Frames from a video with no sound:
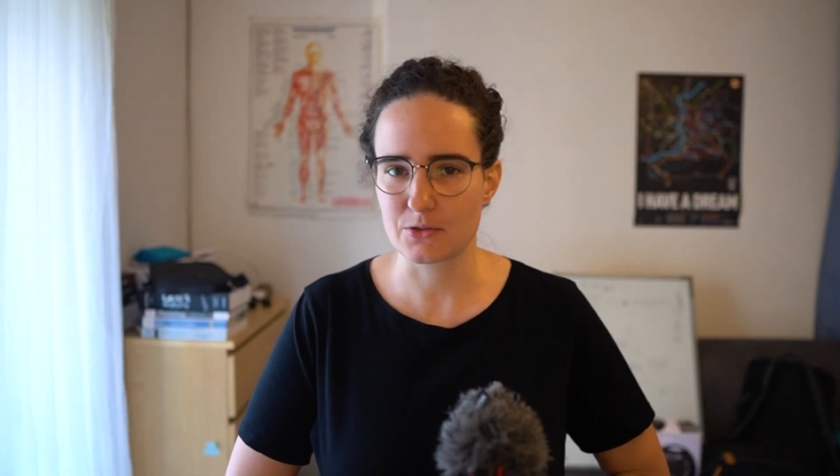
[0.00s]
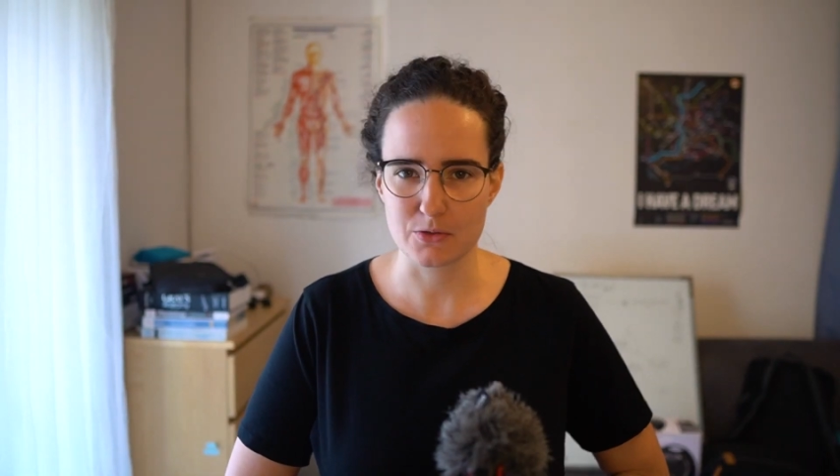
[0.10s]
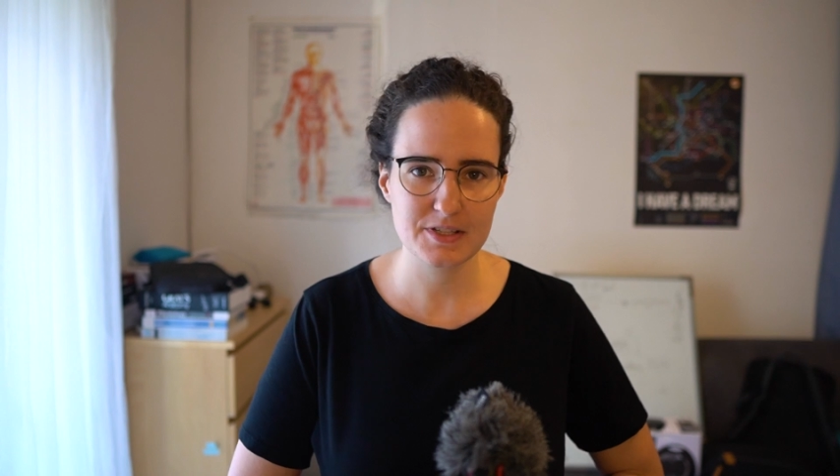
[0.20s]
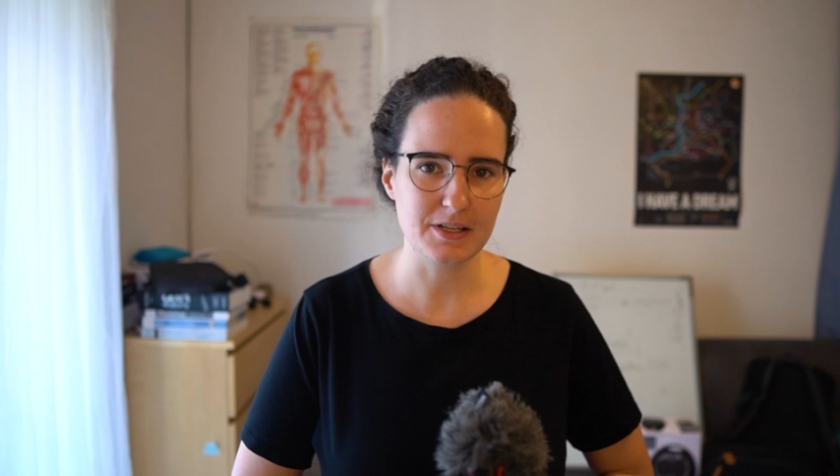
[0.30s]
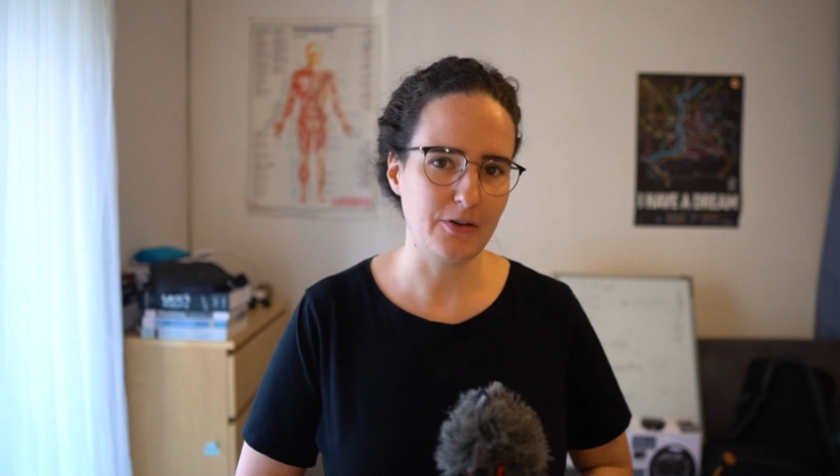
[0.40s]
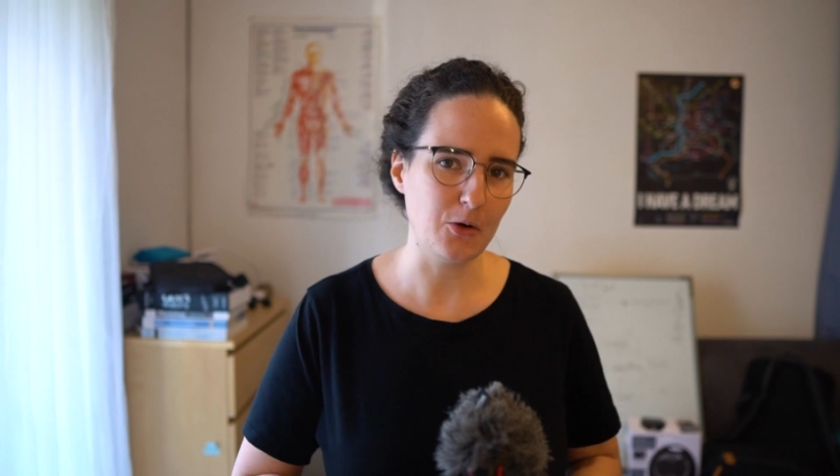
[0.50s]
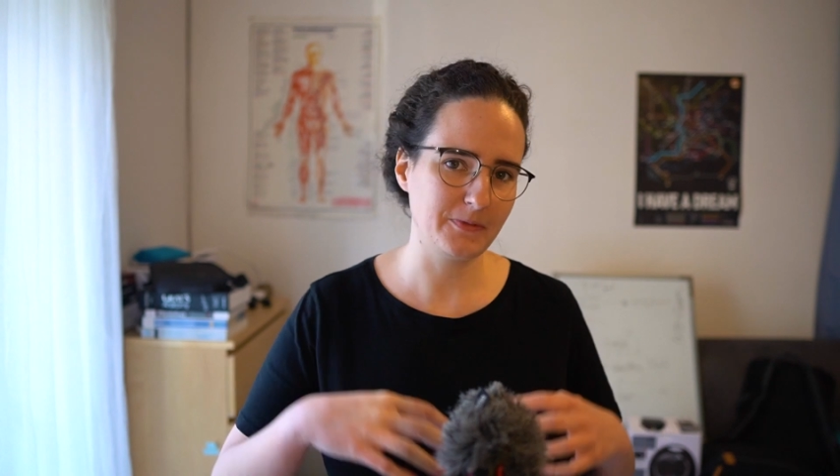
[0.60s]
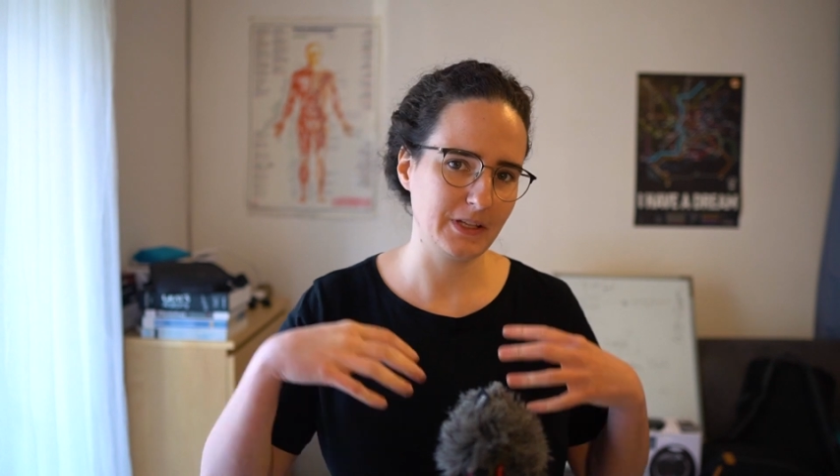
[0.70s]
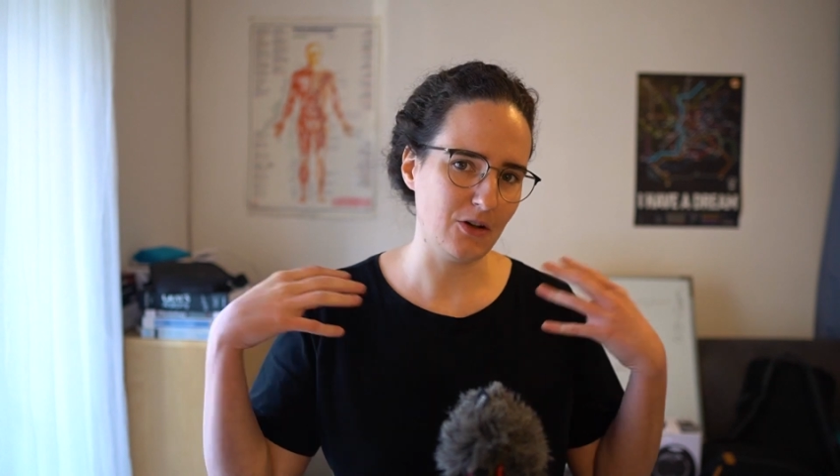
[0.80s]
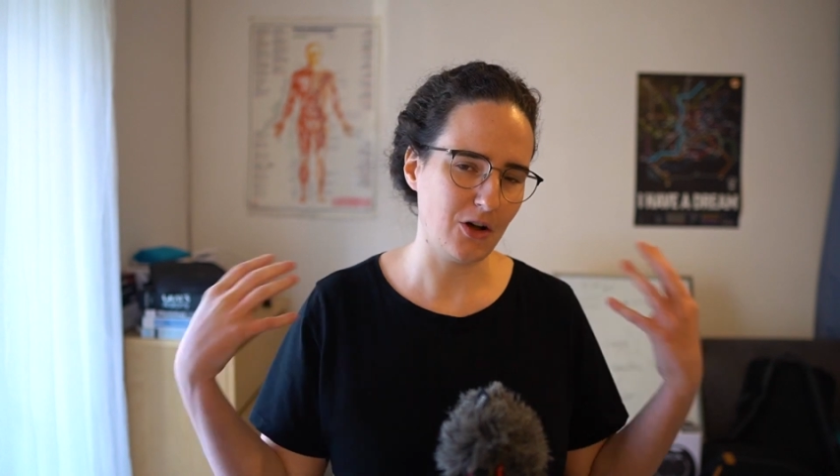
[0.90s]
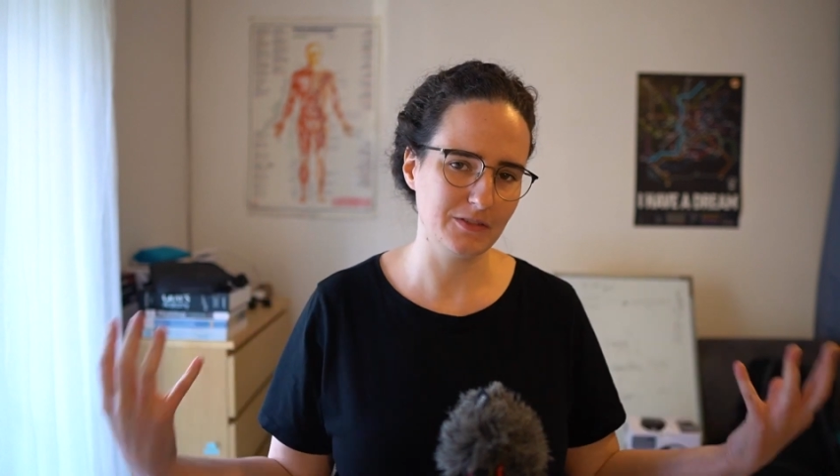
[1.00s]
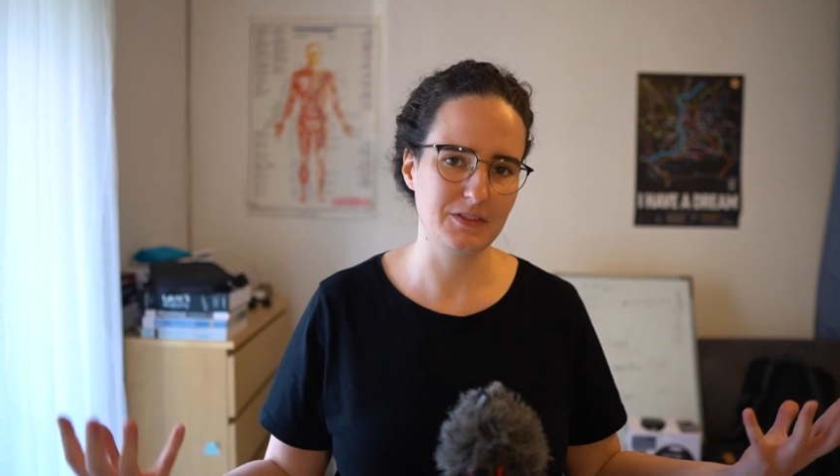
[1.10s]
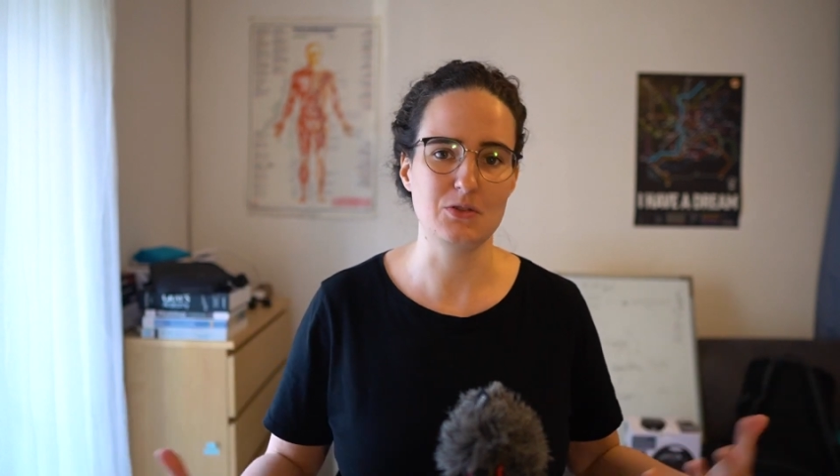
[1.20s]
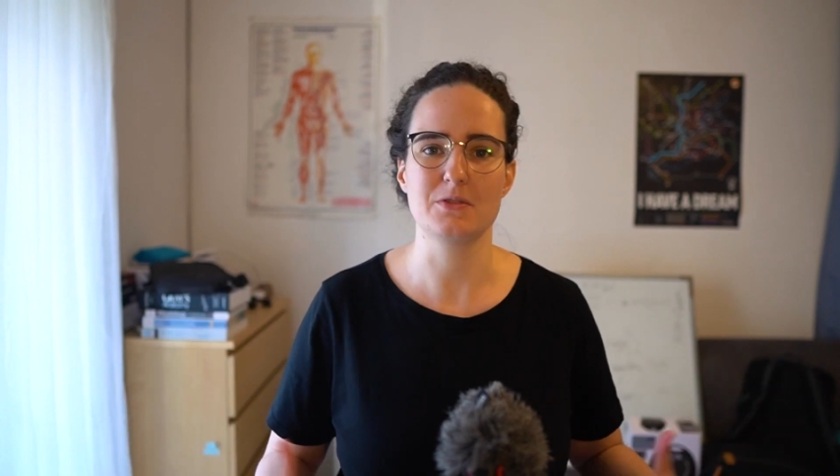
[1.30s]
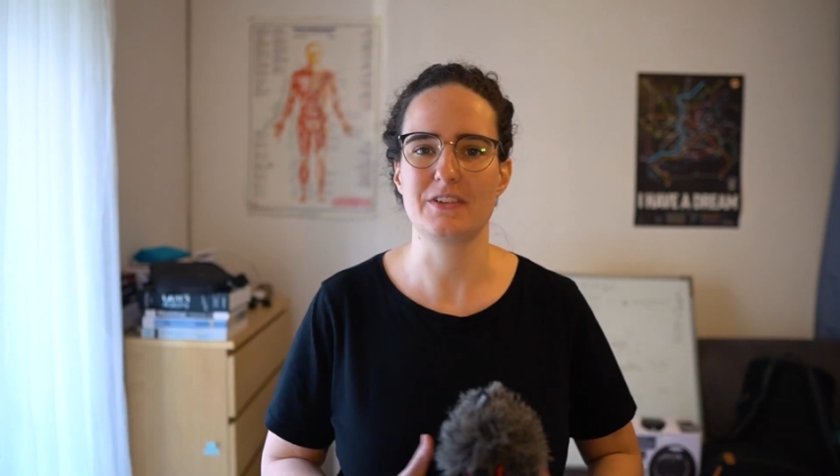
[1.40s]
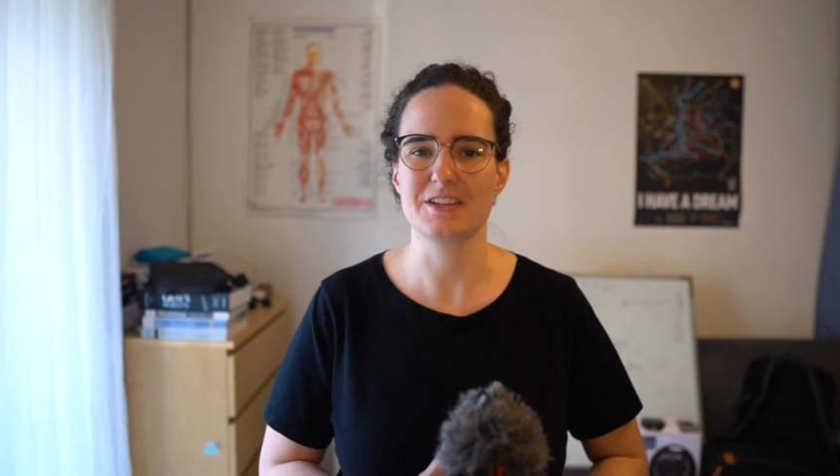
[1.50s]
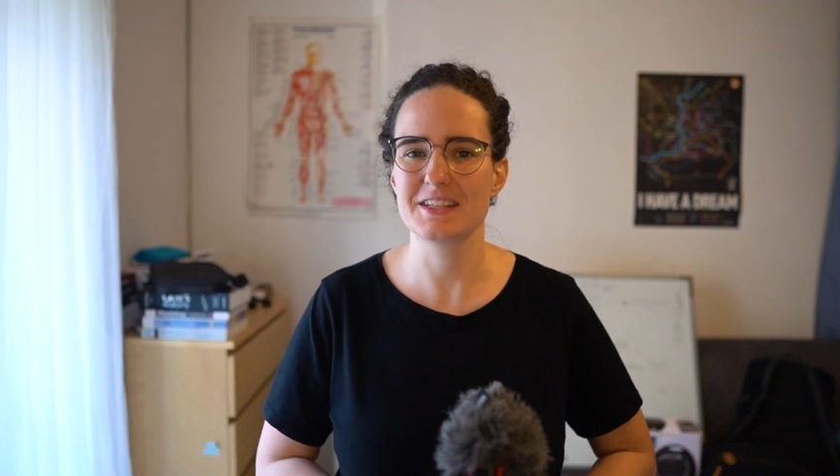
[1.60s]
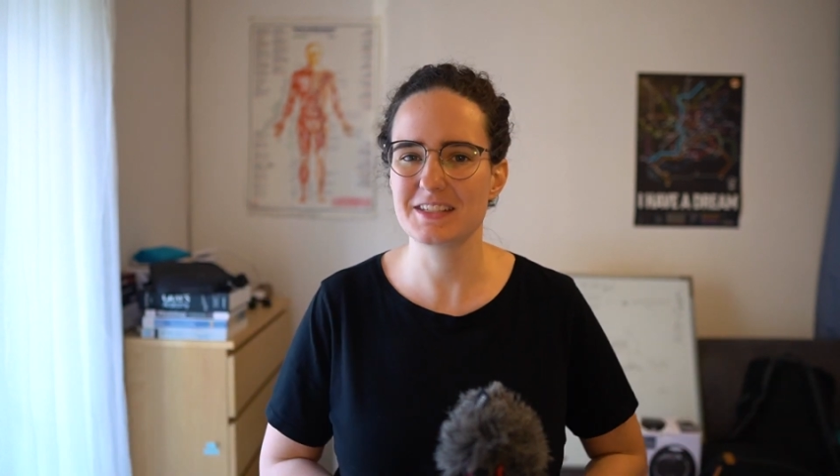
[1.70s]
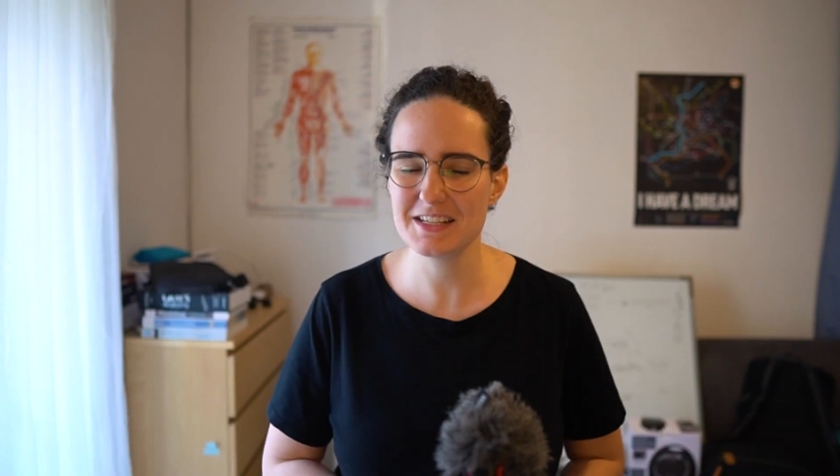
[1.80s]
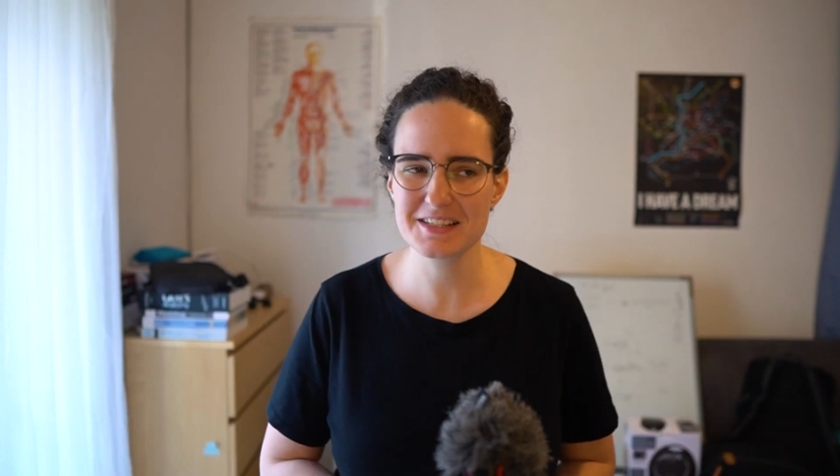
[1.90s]
tours of hopefully all of the
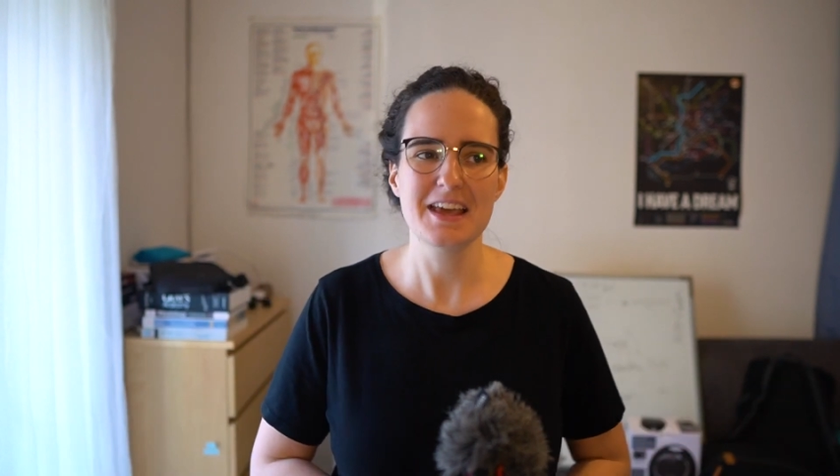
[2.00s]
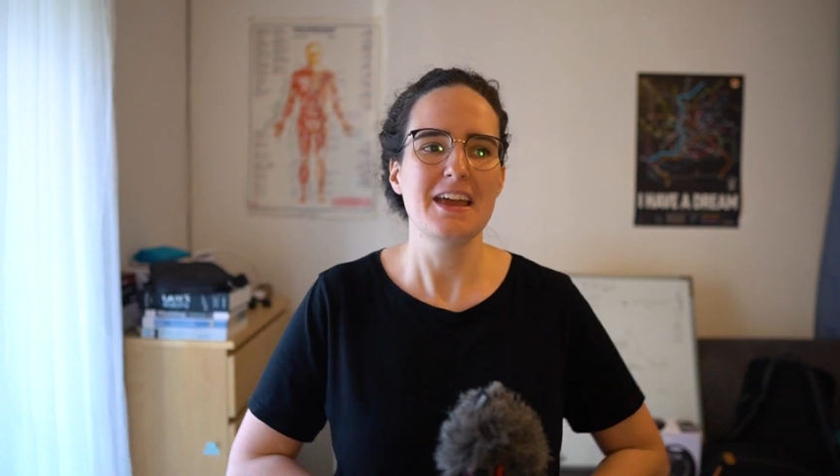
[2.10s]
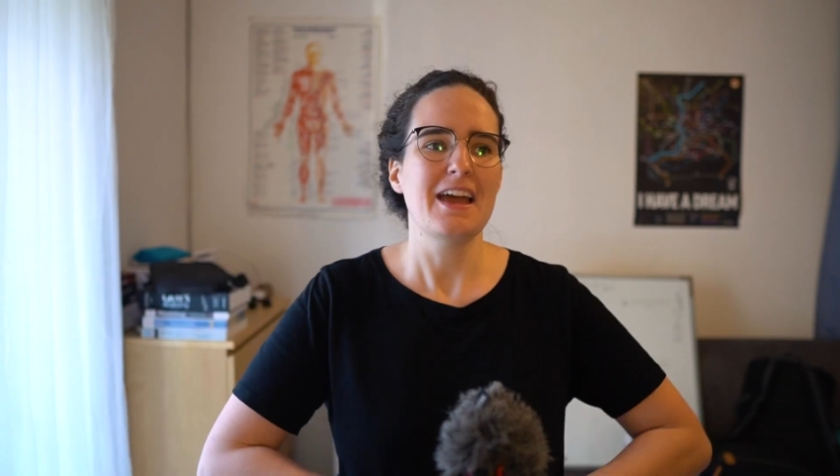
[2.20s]
universities.